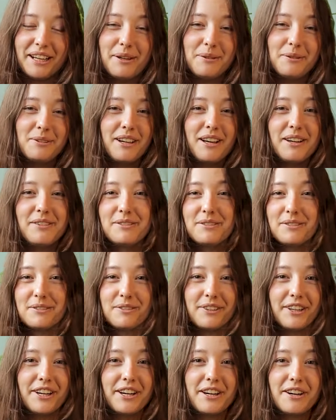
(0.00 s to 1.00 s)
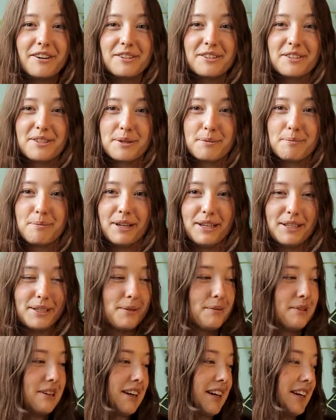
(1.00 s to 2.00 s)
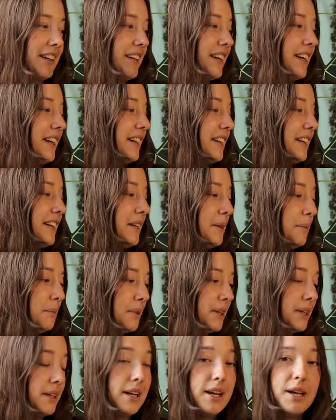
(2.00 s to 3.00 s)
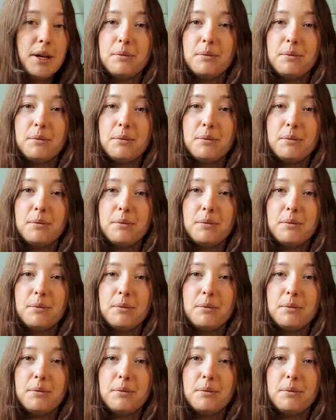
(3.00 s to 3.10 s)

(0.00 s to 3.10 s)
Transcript: I will have to figure out a space where I can keep it